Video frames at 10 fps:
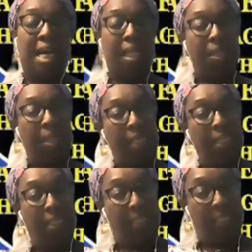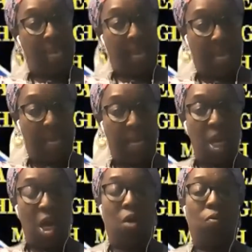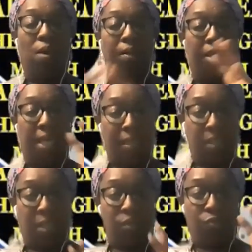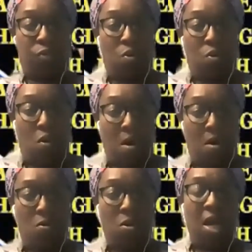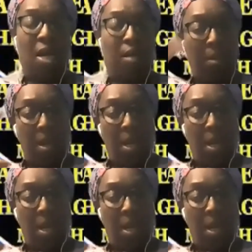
And then today around the ancestral quarrel and